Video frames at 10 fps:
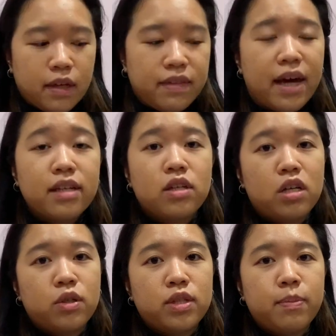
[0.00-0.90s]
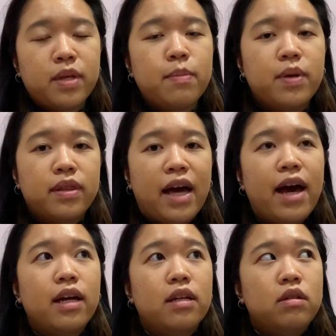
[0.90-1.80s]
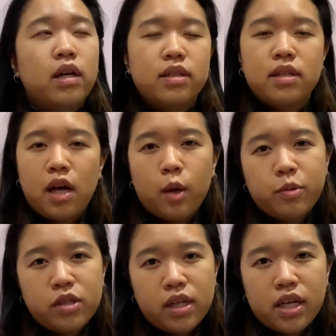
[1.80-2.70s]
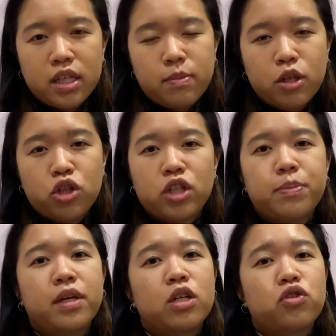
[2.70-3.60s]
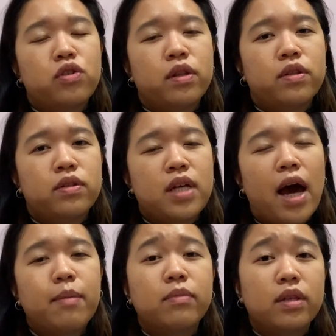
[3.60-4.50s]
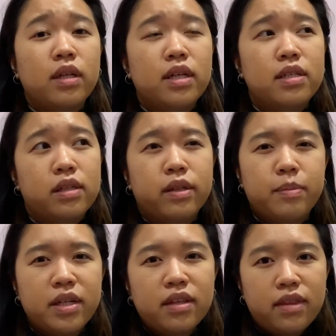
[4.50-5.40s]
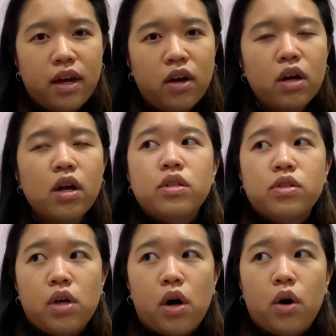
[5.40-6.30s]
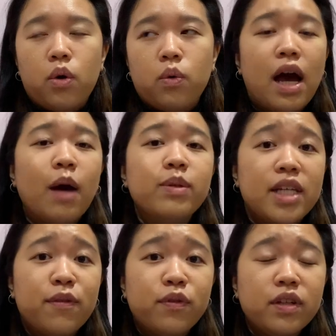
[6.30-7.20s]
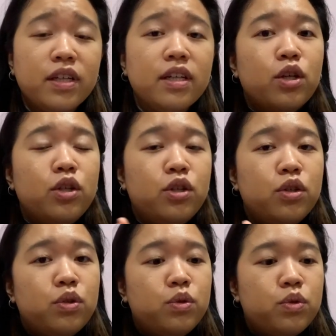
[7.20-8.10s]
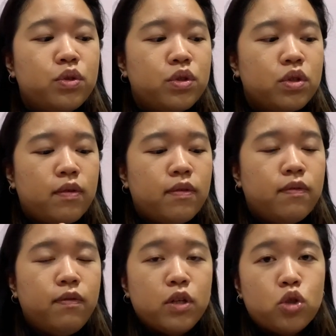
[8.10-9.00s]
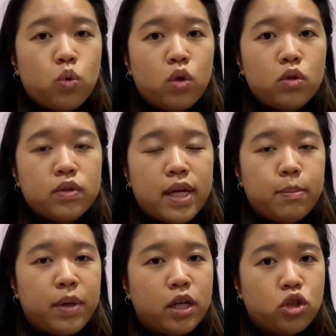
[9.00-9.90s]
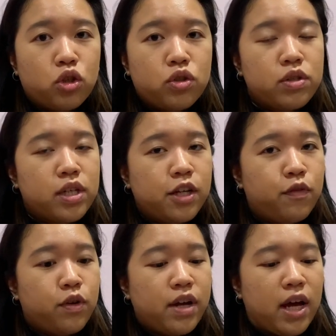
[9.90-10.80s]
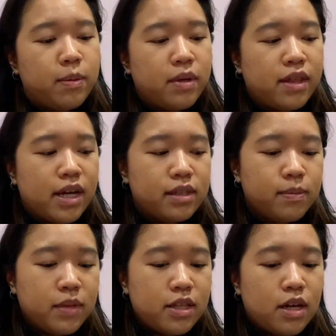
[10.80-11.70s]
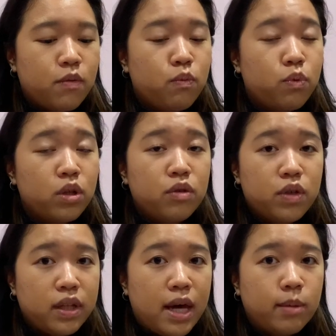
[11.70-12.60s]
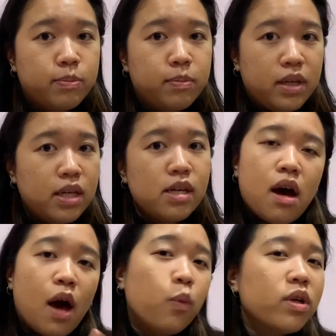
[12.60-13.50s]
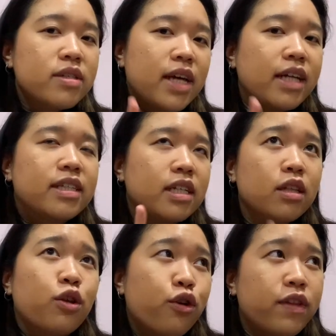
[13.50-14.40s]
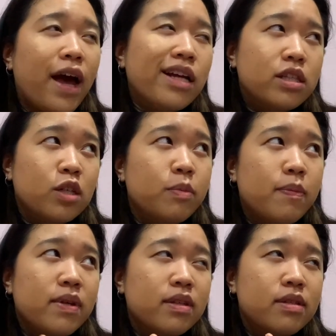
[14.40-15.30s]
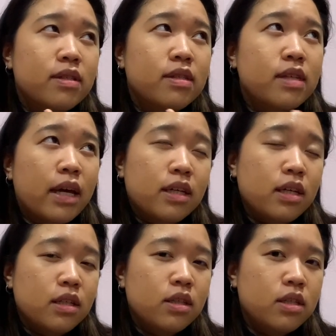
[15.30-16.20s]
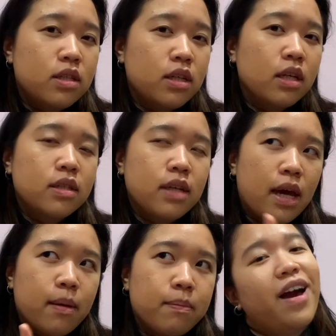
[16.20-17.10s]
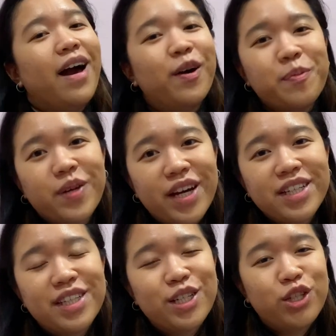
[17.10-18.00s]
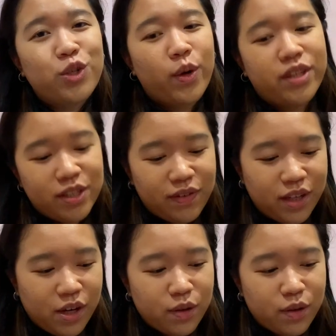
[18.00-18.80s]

That is also something, but that doesn't help you study as much just because your time is limited there. So I would definitely use visuals and pictures to study for anatomy. That's something that really, really helped me. I will say I didn't learn that until maybe the second exam. I hope you guys enjoyed this video.